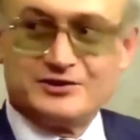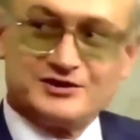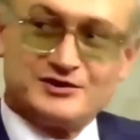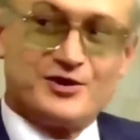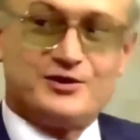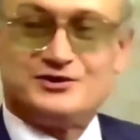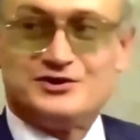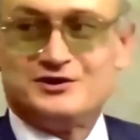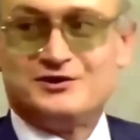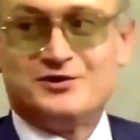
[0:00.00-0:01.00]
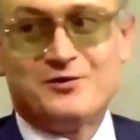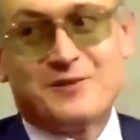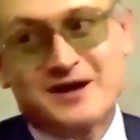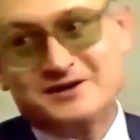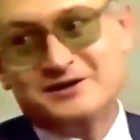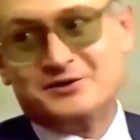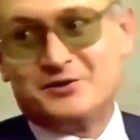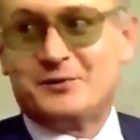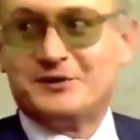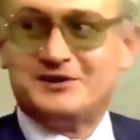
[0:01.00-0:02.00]
no technology, no money,
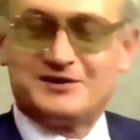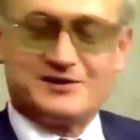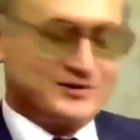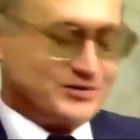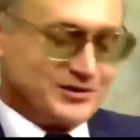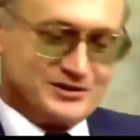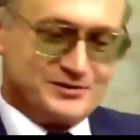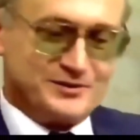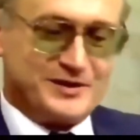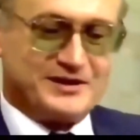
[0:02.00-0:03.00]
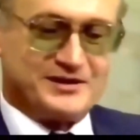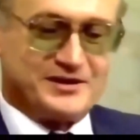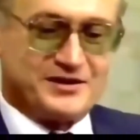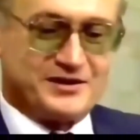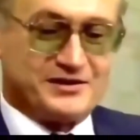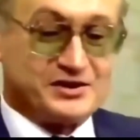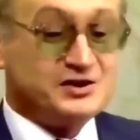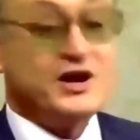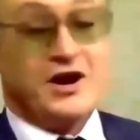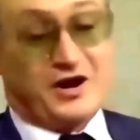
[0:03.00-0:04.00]
no political or diplomatic
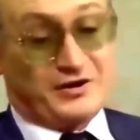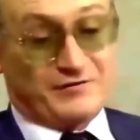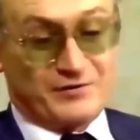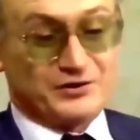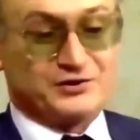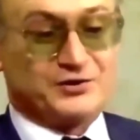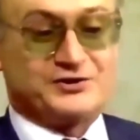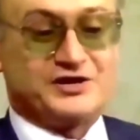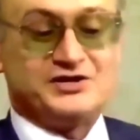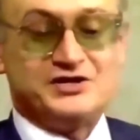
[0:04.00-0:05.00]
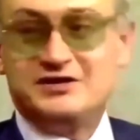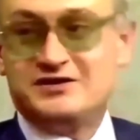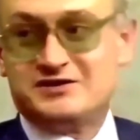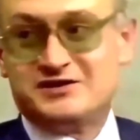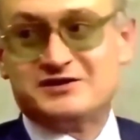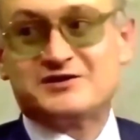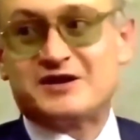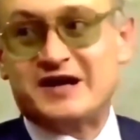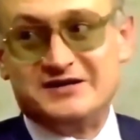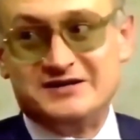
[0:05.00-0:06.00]
recognition, and of course no such idiocy as
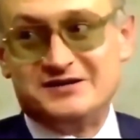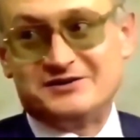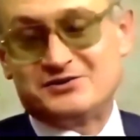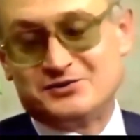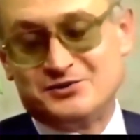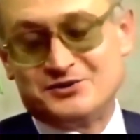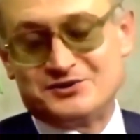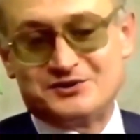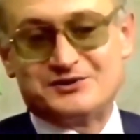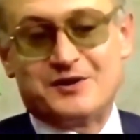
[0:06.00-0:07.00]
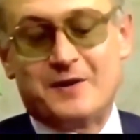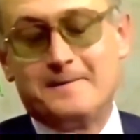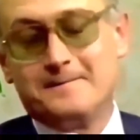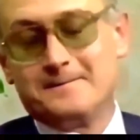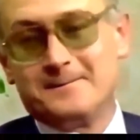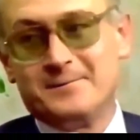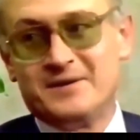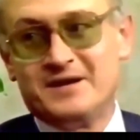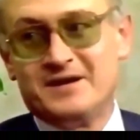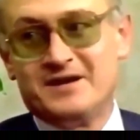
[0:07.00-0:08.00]
grain deals to USSR.
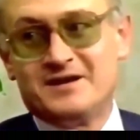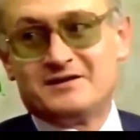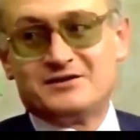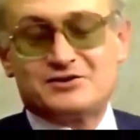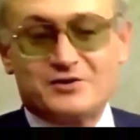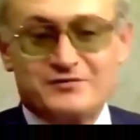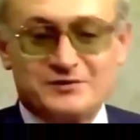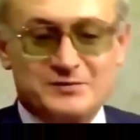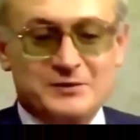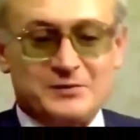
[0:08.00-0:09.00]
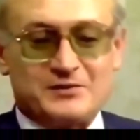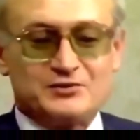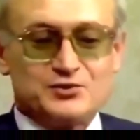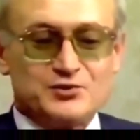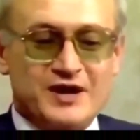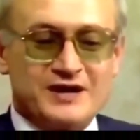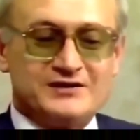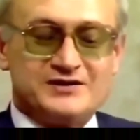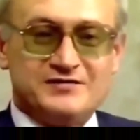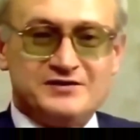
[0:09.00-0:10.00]
The Soviet people,
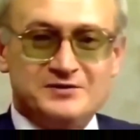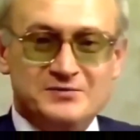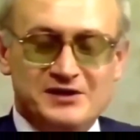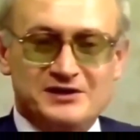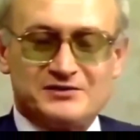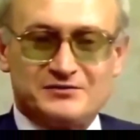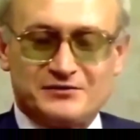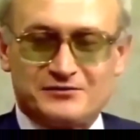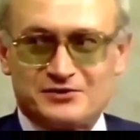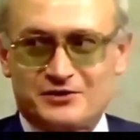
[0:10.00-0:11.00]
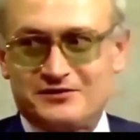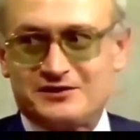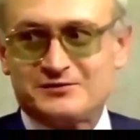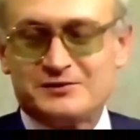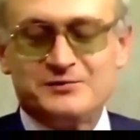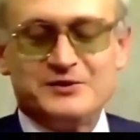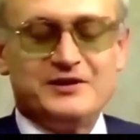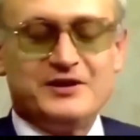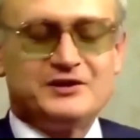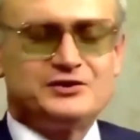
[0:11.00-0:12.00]
270 millions of, of Soviets, will
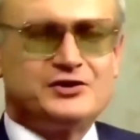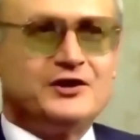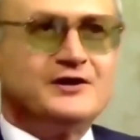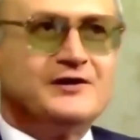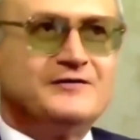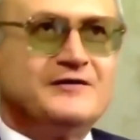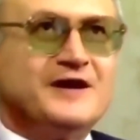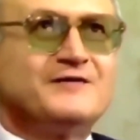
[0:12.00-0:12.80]
be eternally